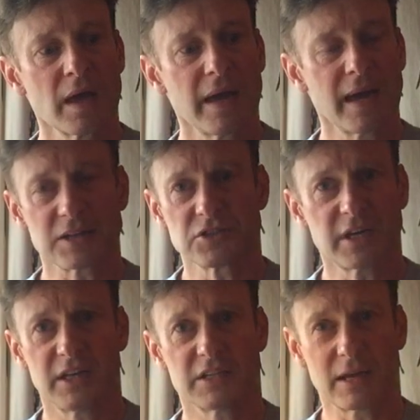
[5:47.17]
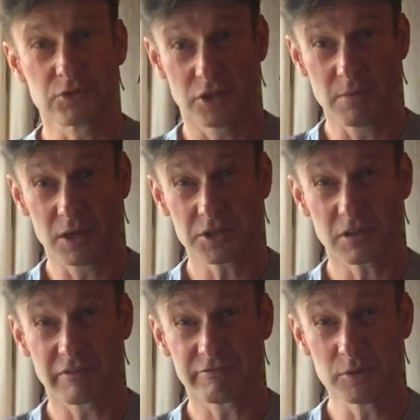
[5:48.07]
It hasn't taken it down too much.
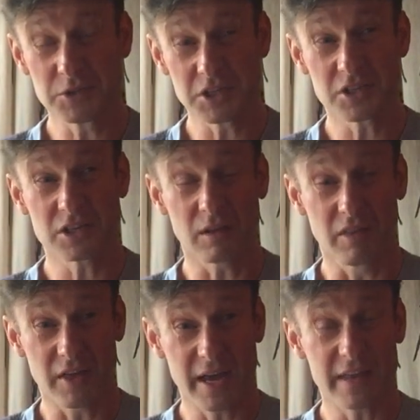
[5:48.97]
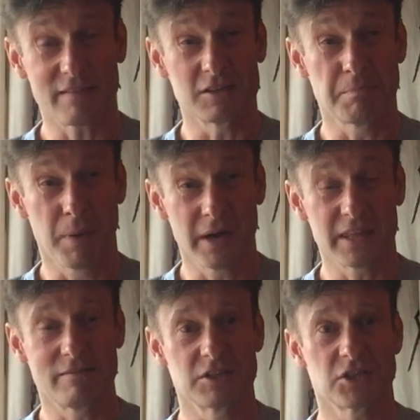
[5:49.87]
The fruit is still there. There is
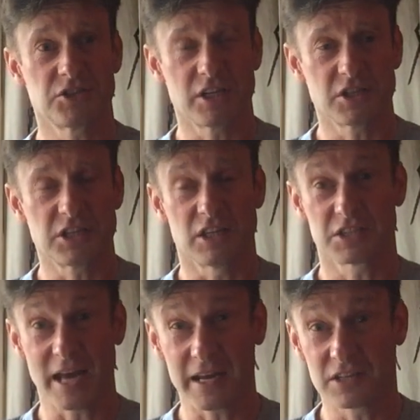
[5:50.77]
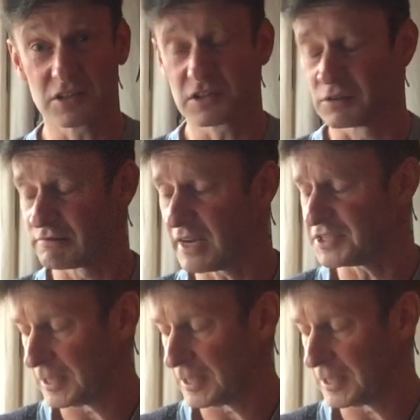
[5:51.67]
bite, there is acidity, the tannins are still great.